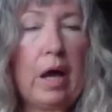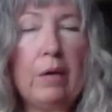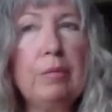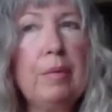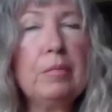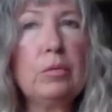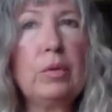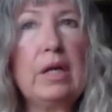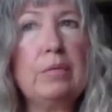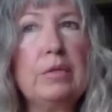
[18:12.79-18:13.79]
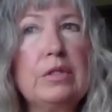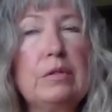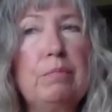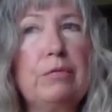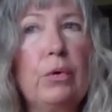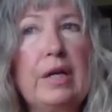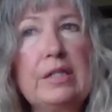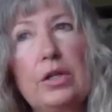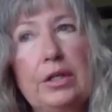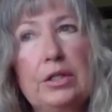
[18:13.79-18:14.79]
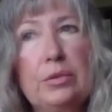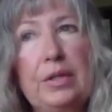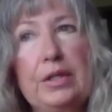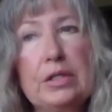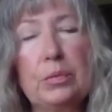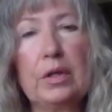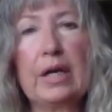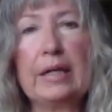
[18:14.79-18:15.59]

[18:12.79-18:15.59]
I remember before I started doing this work,